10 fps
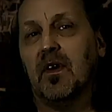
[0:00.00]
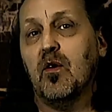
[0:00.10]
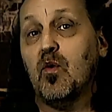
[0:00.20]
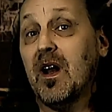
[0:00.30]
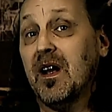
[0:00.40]

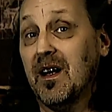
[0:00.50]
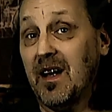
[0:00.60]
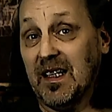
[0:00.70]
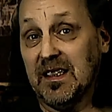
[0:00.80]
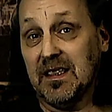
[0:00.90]
On one hand,
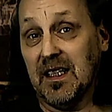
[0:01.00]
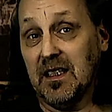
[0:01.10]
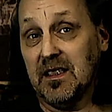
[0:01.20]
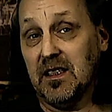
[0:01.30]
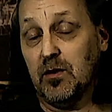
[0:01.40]

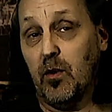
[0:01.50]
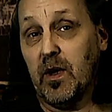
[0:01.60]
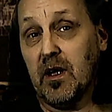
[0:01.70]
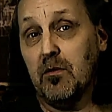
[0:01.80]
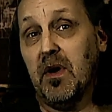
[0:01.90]
exercises where we
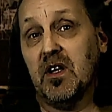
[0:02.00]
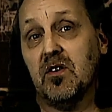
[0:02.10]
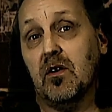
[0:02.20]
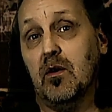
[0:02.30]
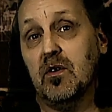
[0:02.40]
can
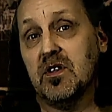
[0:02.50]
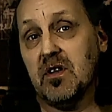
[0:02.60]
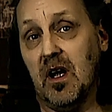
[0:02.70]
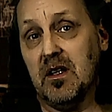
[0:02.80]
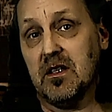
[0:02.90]
measure our
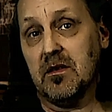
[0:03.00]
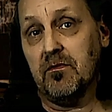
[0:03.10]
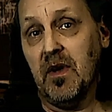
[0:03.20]
results,